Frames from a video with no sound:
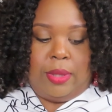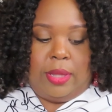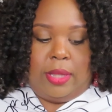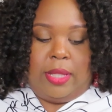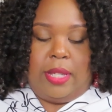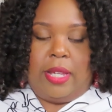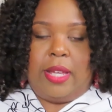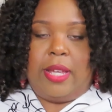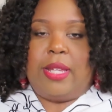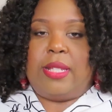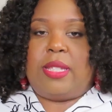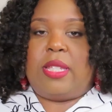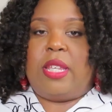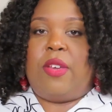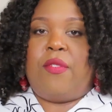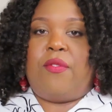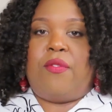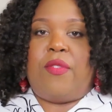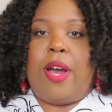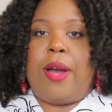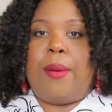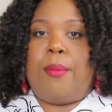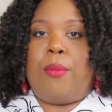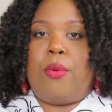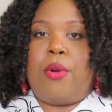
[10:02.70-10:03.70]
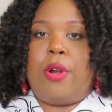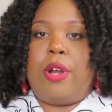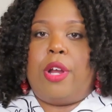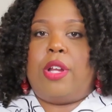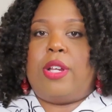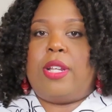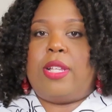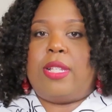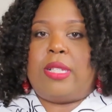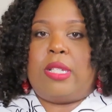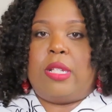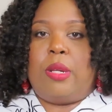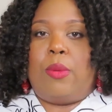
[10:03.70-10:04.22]
with this if I'm
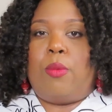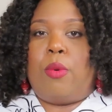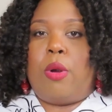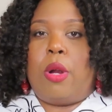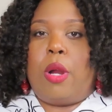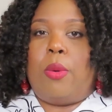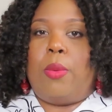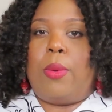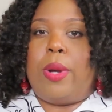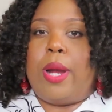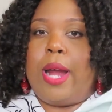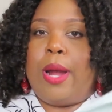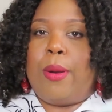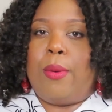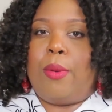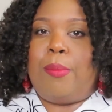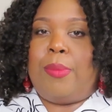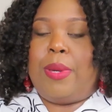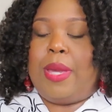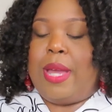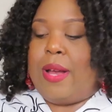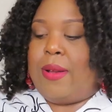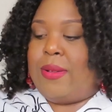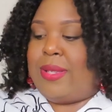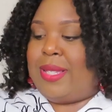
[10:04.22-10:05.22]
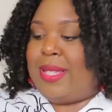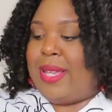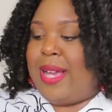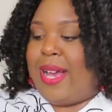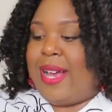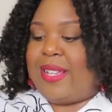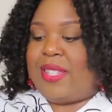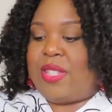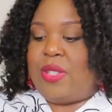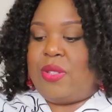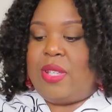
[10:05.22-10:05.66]
wearing it somewhere where I would be outside.